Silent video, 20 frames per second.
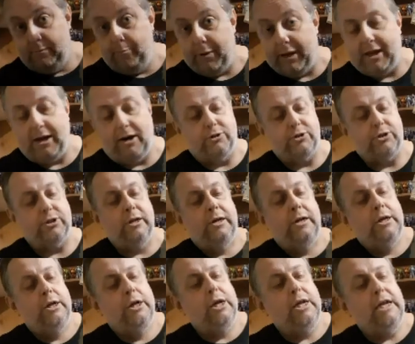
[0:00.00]
because
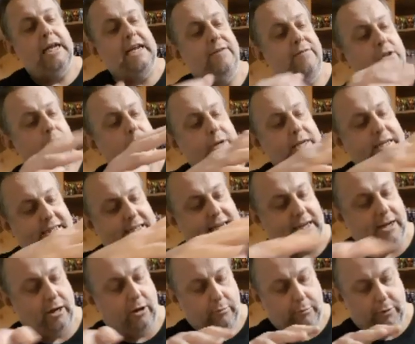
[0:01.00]
even though he's in
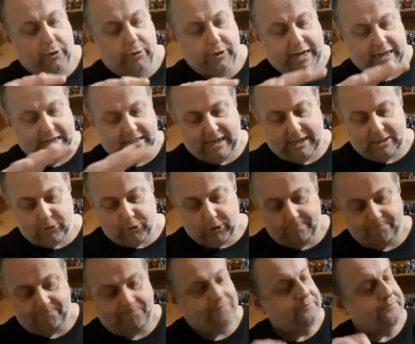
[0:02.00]
alt mode, etc.,
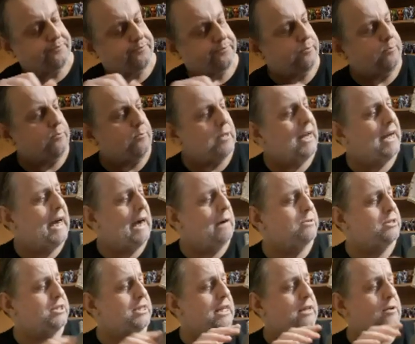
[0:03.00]
I would
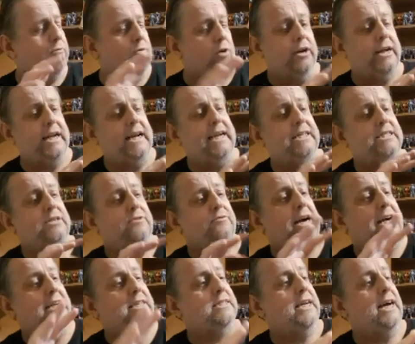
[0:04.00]
say the rocket is the
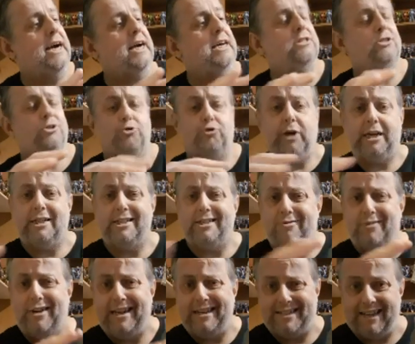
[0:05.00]
right size, the track's the
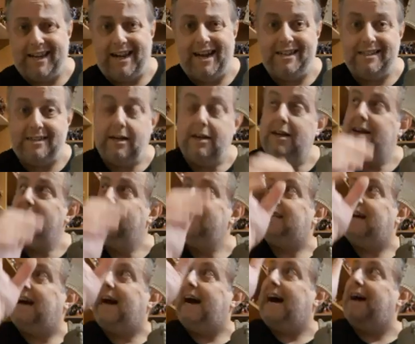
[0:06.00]
right size
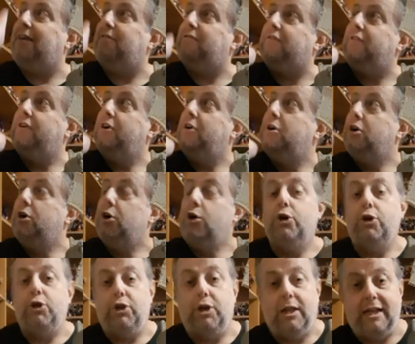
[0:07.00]
to have
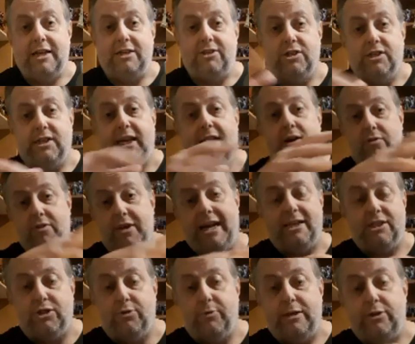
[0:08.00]
your Legend Scale
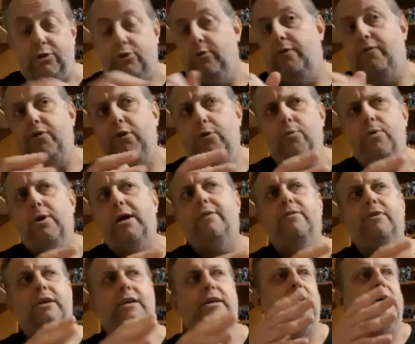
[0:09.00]
next to it. So if you were
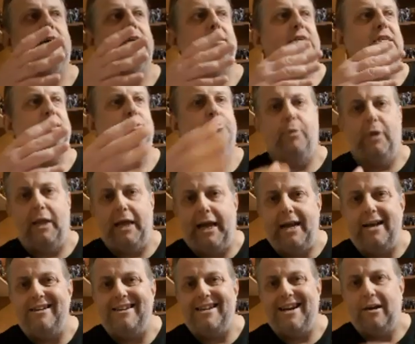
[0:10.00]
having a
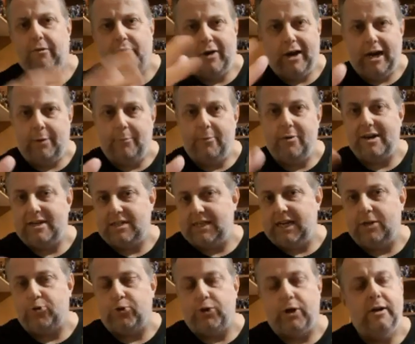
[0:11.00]
display, diorama,
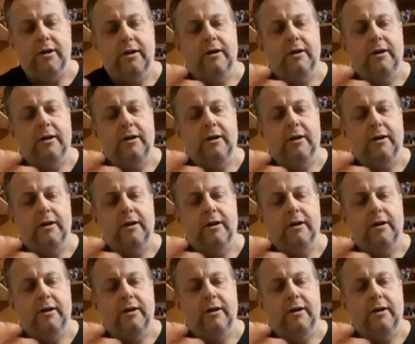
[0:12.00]
etc.